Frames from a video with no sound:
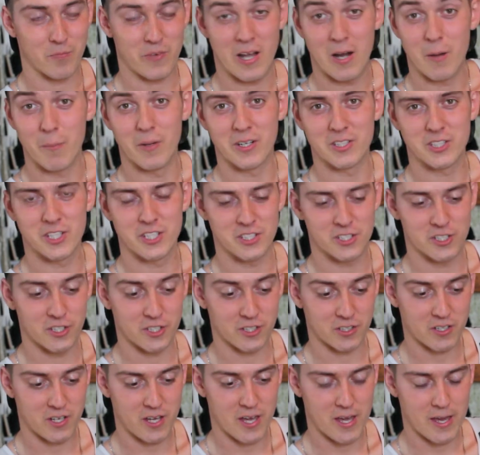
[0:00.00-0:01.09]
how much he
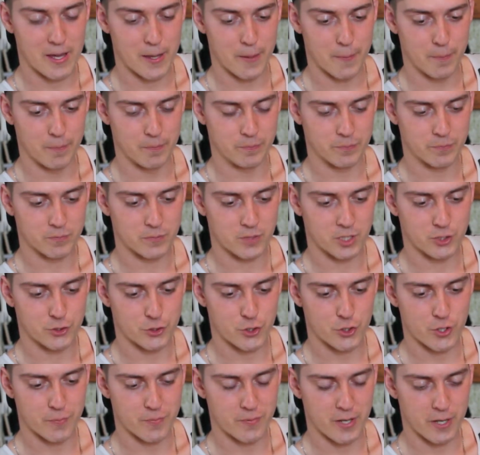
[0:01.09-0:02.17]
took, and
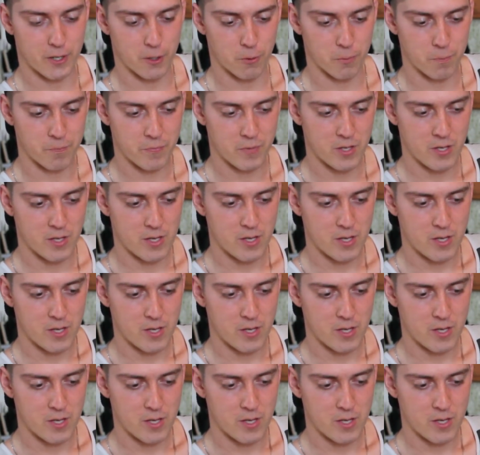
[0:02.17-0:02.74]
tripped out.